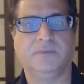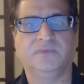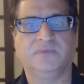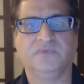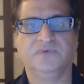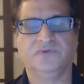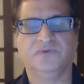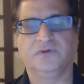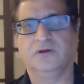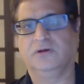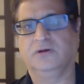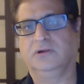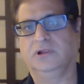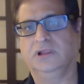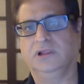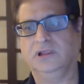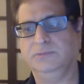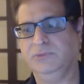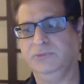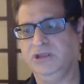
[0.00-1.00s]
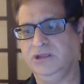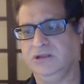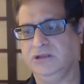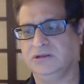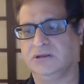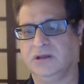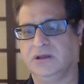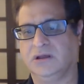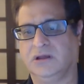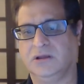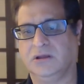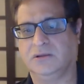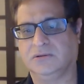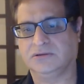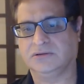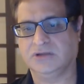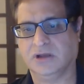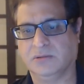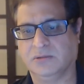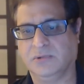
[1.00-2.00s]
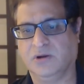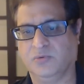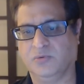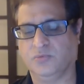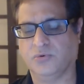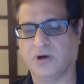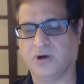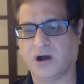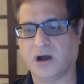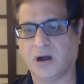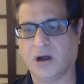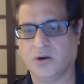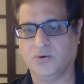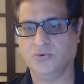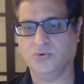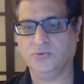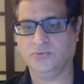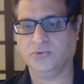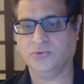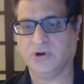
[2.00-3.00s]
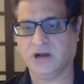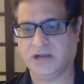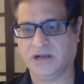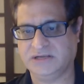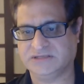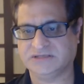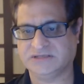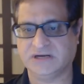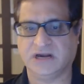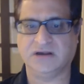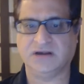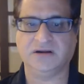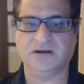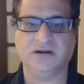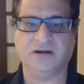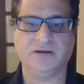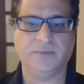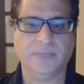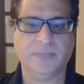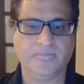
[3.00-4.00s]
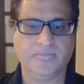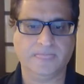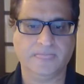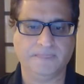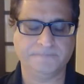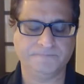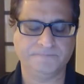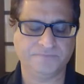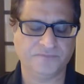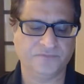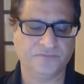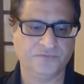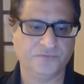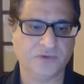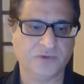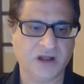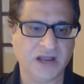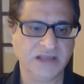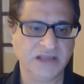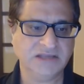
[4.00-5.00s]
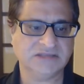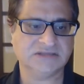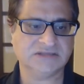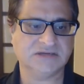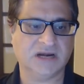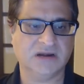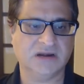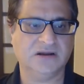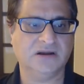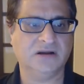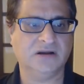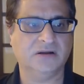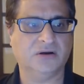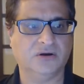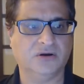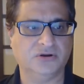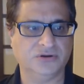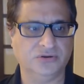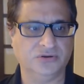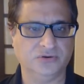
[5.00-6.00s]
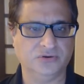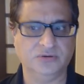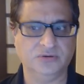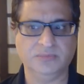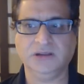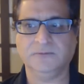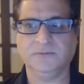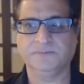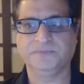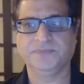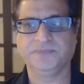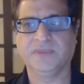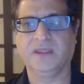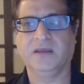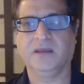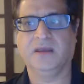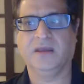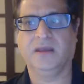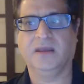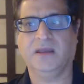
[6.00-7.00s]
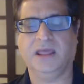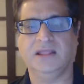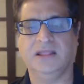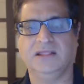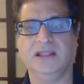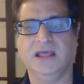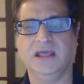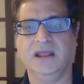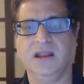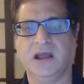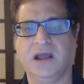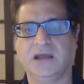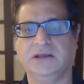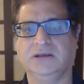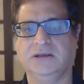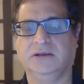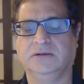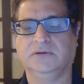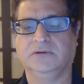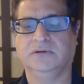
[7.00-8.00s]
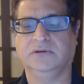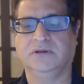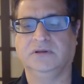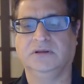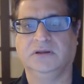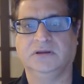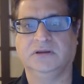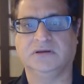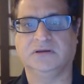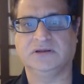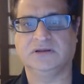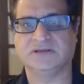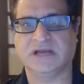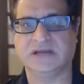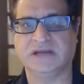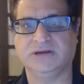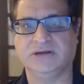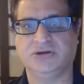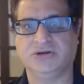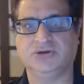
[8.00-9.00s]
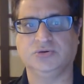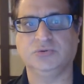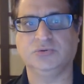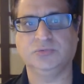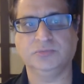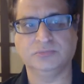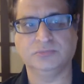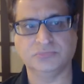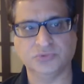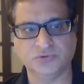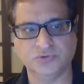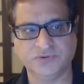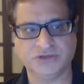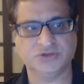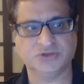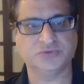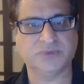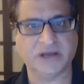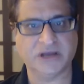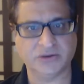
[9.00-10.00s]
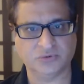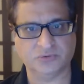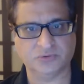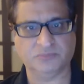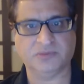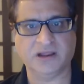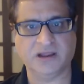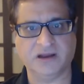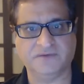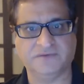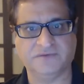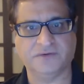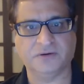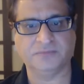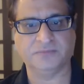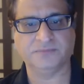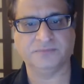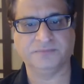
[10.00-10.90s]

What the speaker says: So let me talk about how I started. I started on Udemy and then I decided to move it to my own platform.